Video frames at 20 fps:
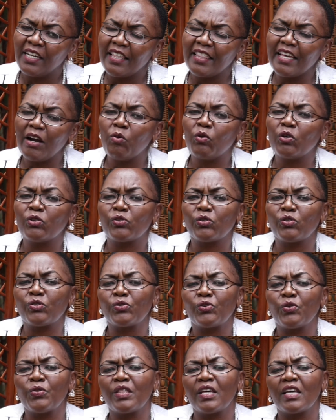there was
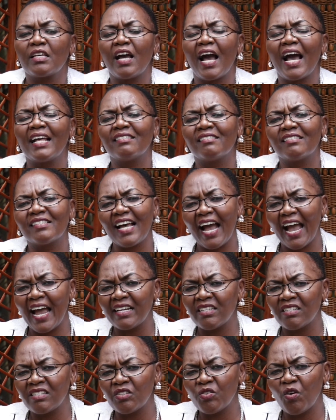also the
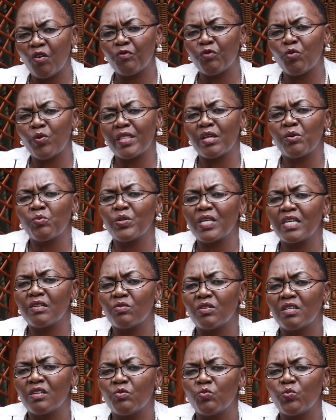anxiety of whether we
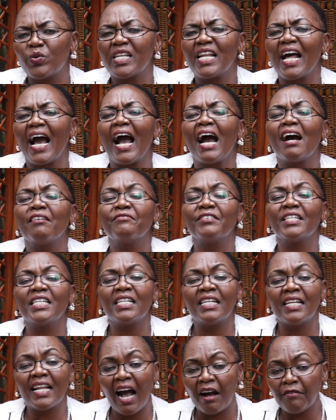will have
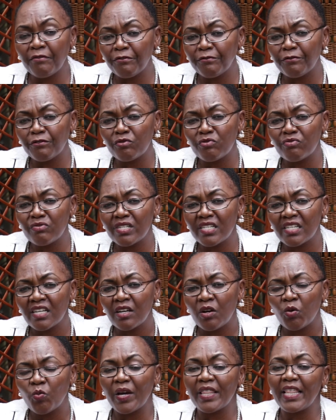enough food,
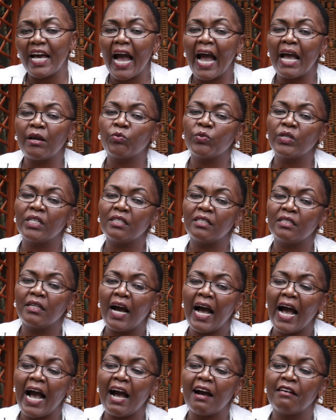whether I will
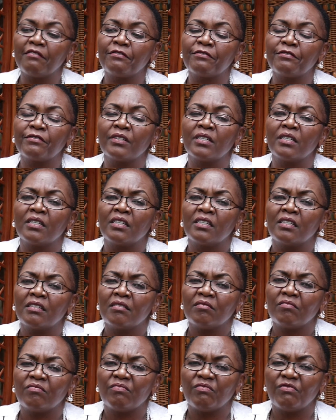have
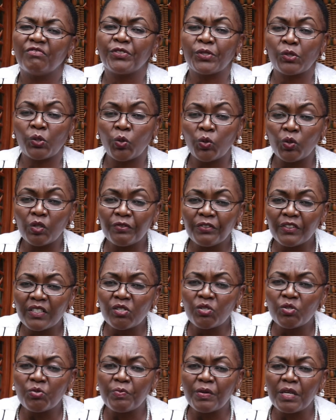school
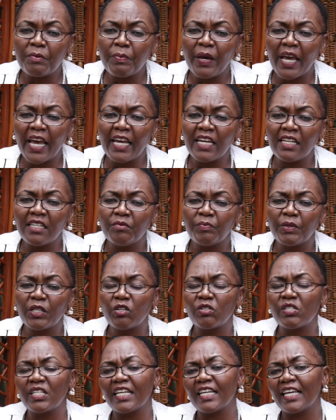fees to be paid.
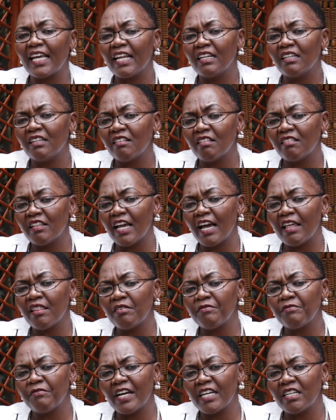Because again, the
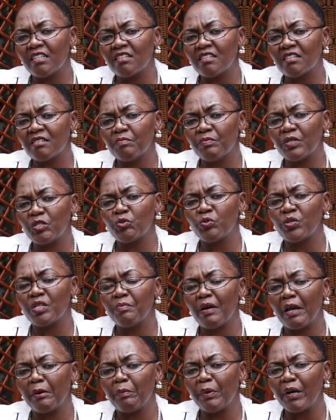other fight
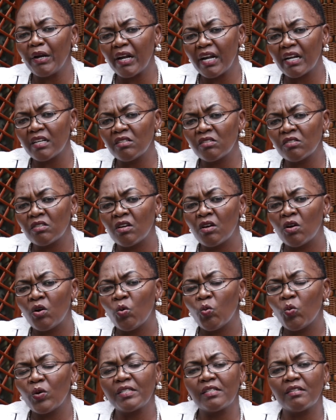between my parents
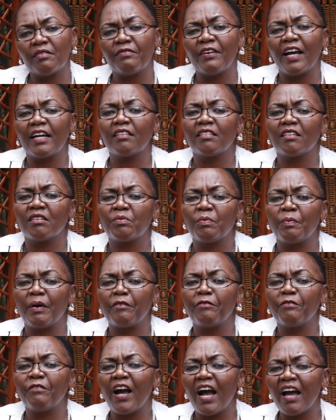was the fact that
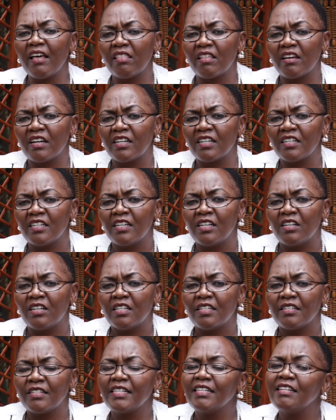my father
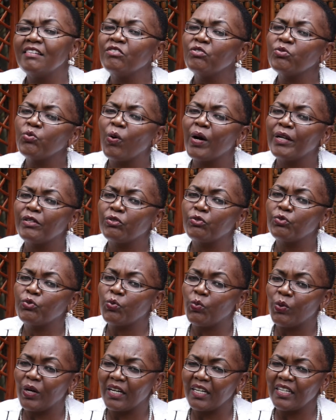didn't want
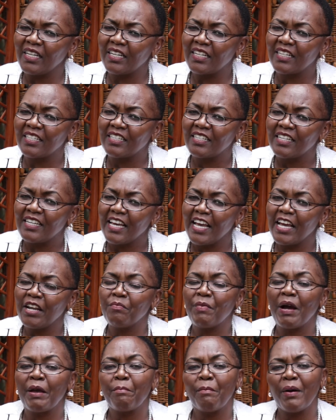to work
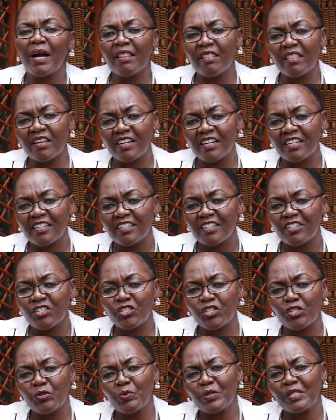and my mother,
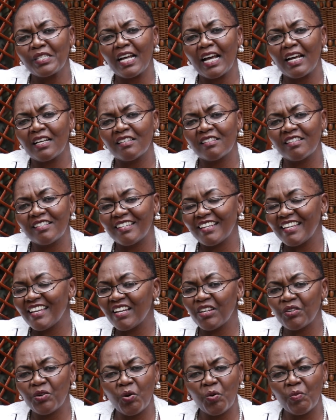she was a
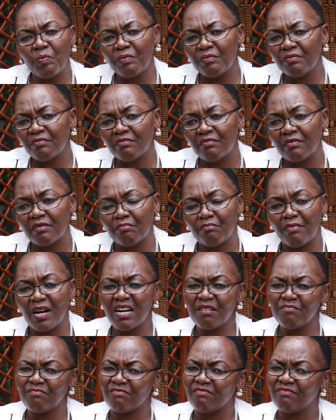stay-at-home
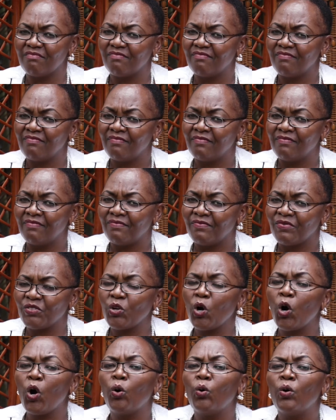mom.
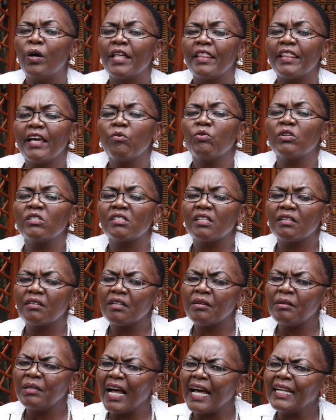So there was
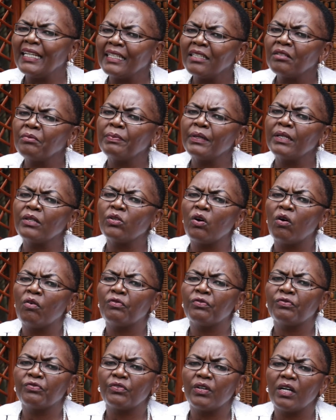a little bit
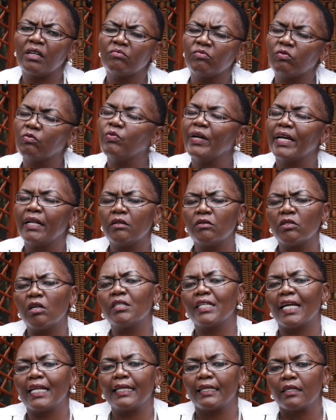of, well,
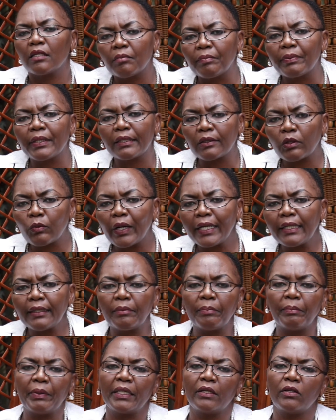not a little bit, quite
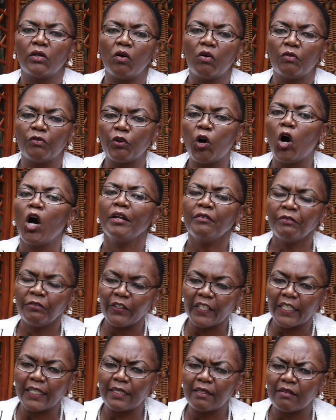a bit of
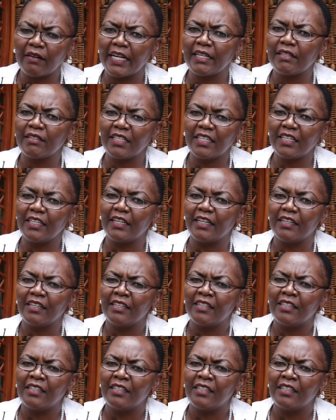conflict right here.